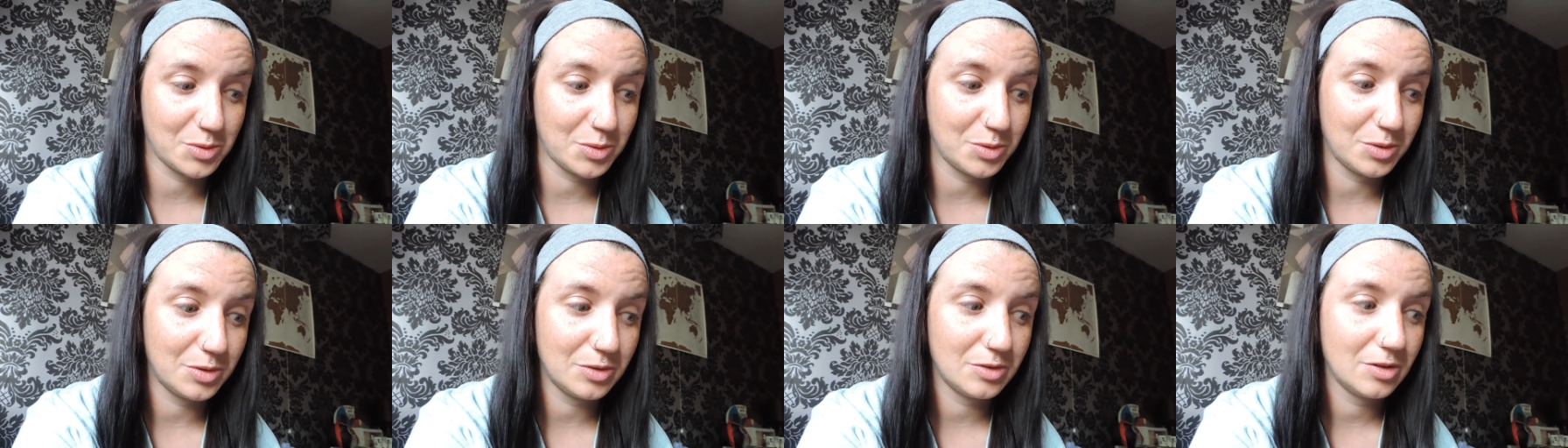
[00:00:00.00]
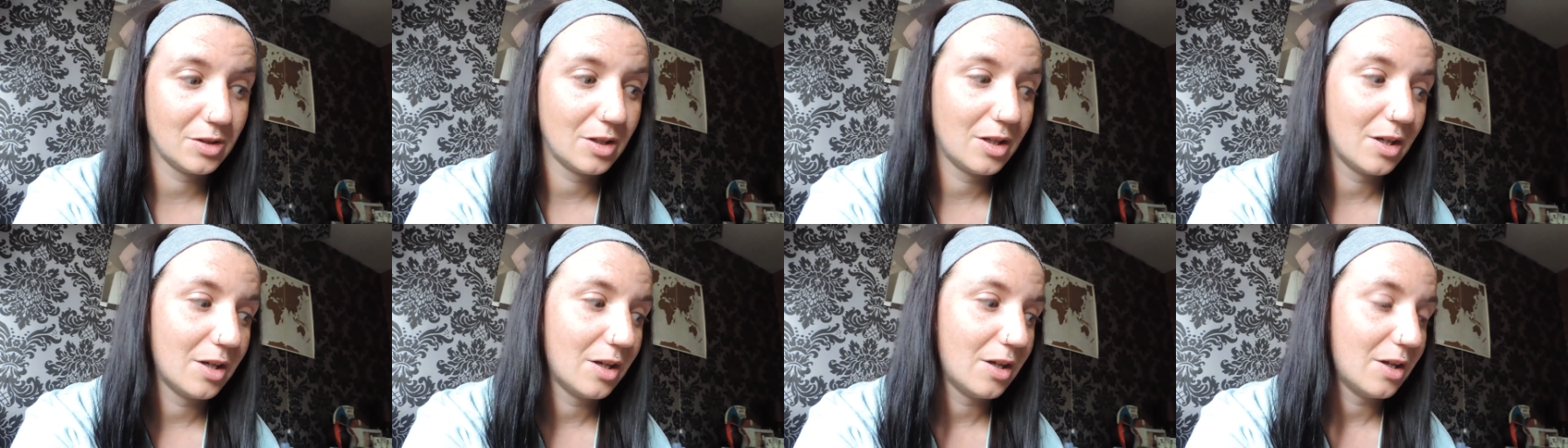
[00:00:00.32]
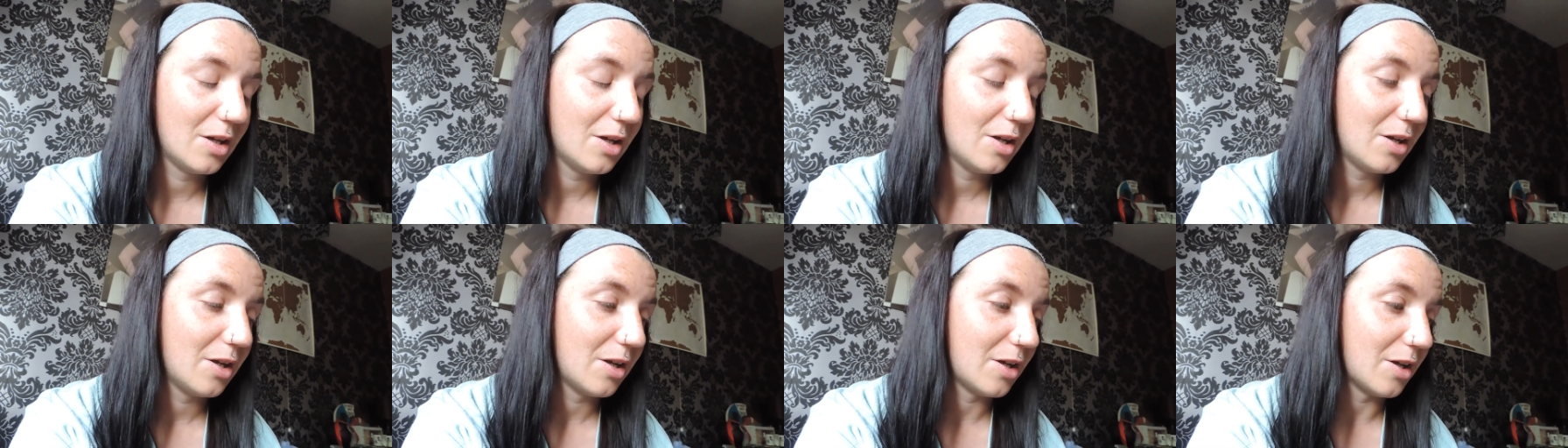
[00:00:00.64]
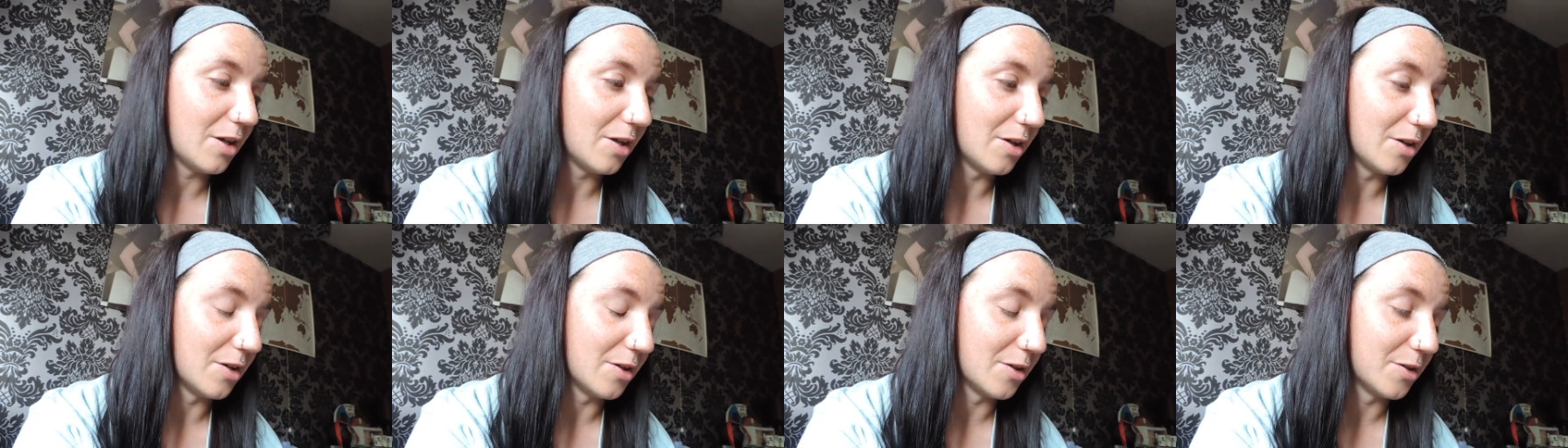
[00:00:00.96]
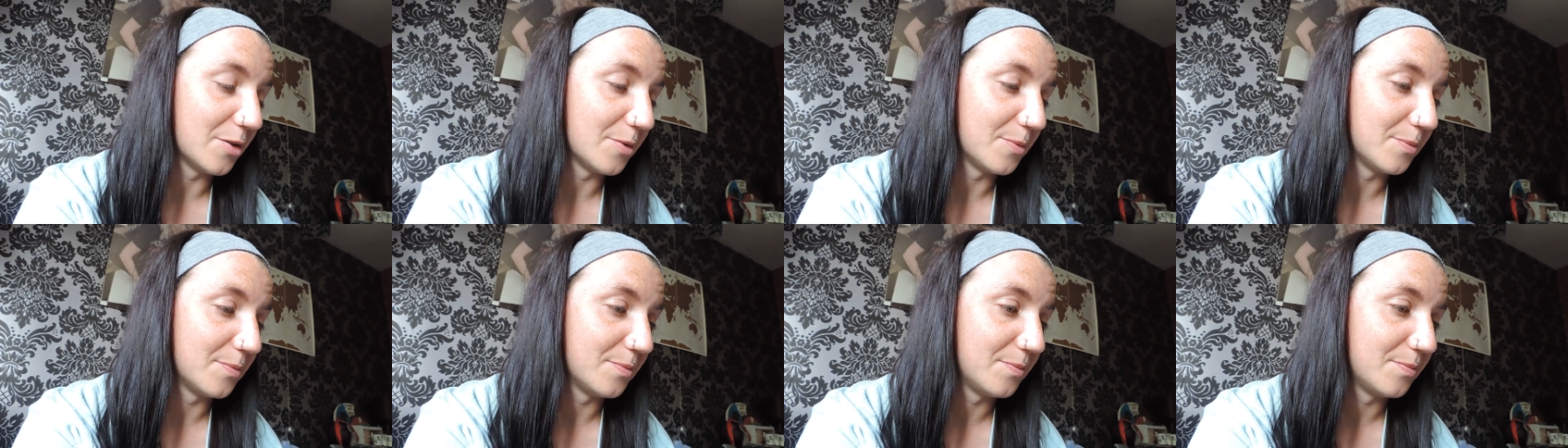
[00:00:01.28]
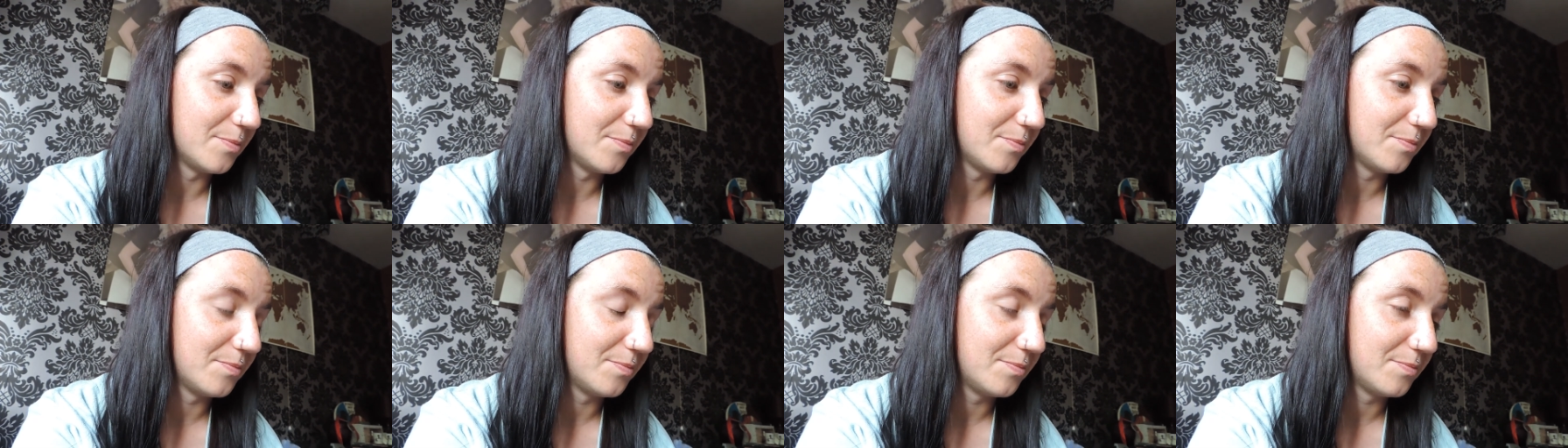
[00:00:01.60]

all. Um,